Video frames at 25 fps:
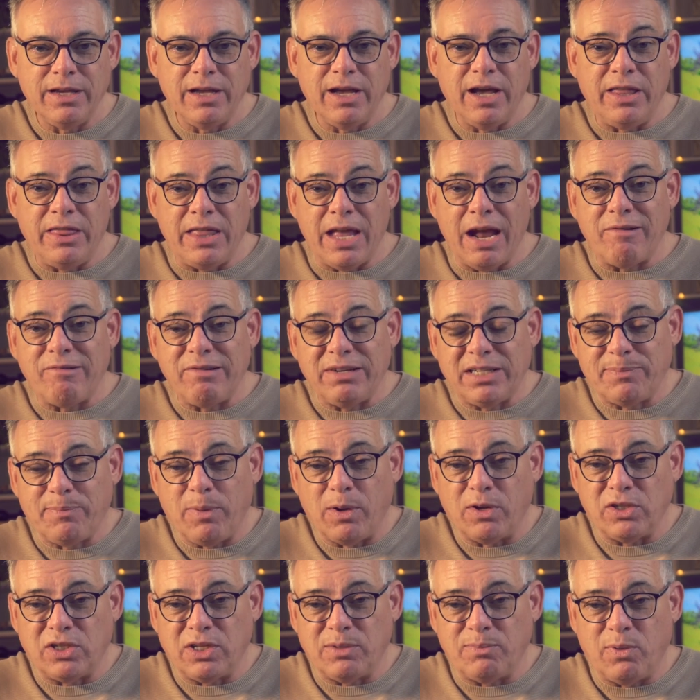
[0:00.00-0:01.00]
They're
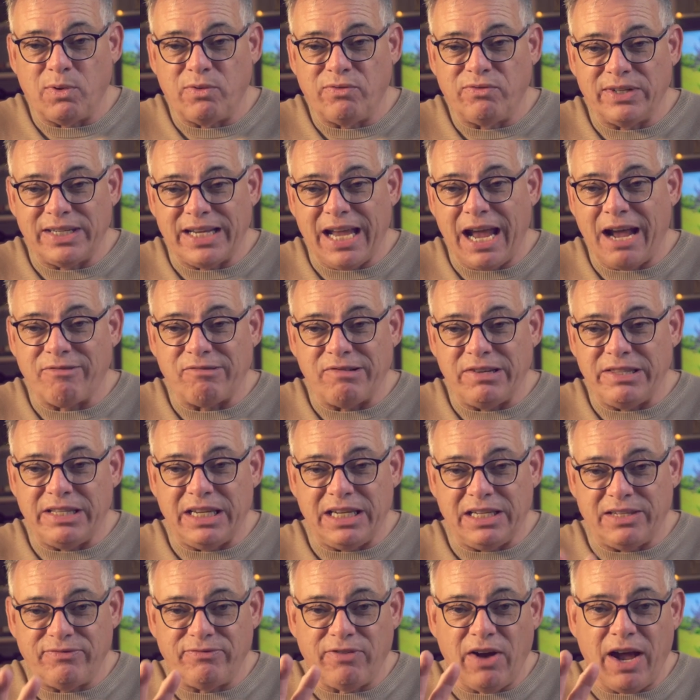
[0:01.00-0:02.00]
responsible for gathering
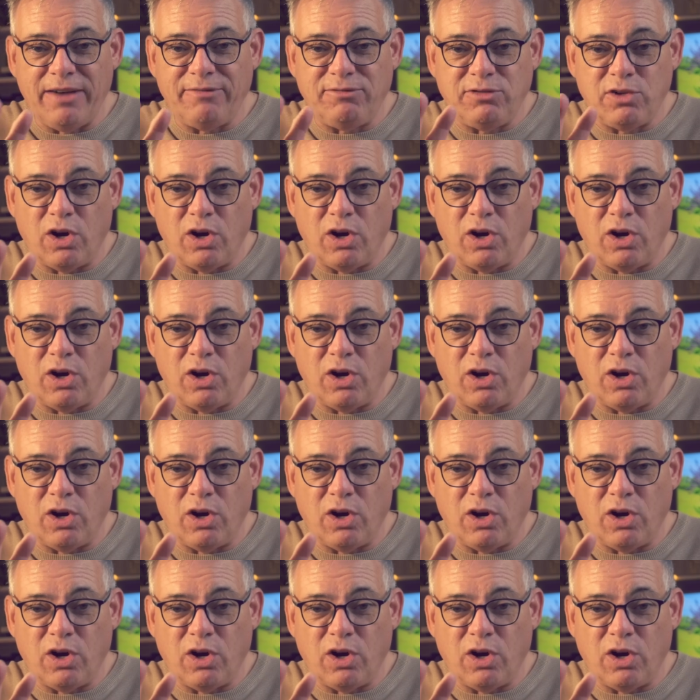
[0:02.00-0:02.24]
these 5